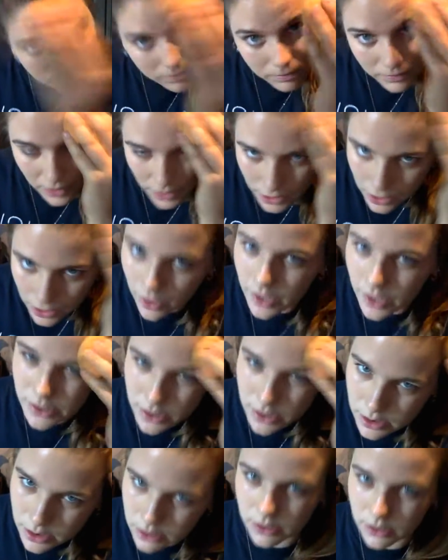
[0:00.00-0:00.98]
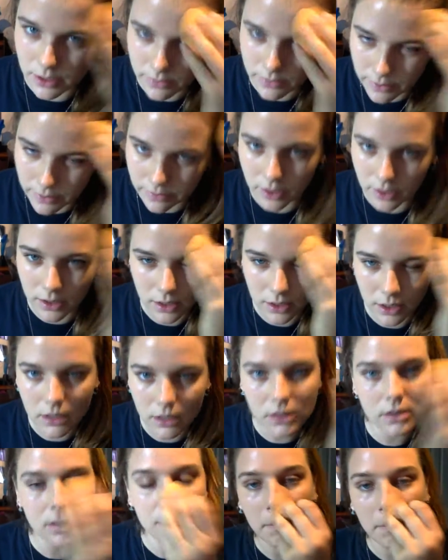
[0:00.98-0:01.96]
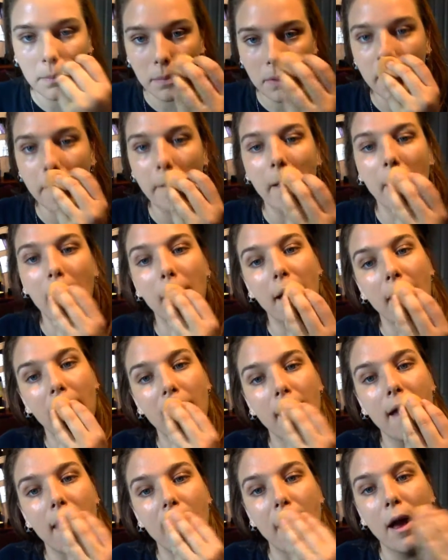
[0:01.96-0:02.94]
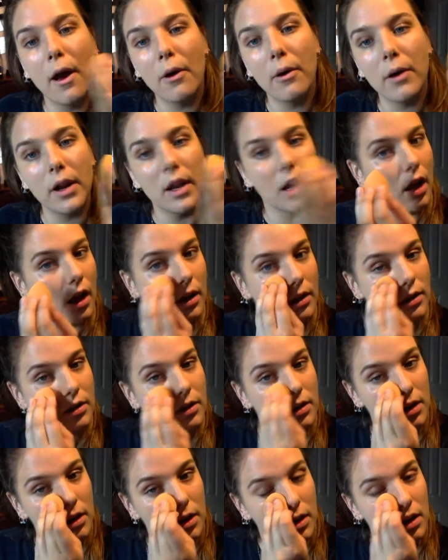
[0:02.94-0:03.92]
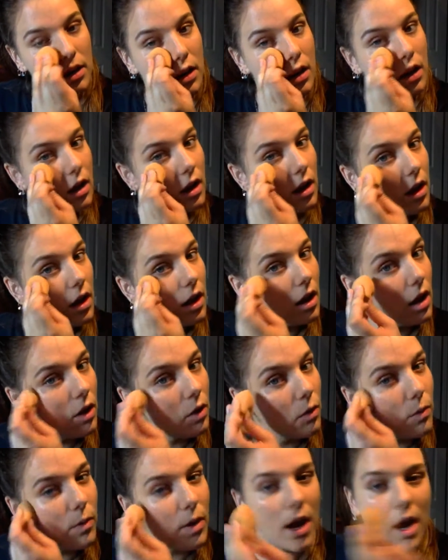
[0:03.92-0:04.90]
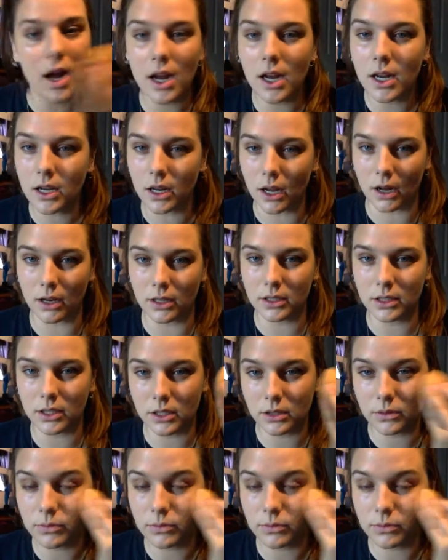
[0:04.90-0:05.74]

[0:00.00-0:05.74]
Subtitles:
But no, I just do this for fun, because why not? Why not?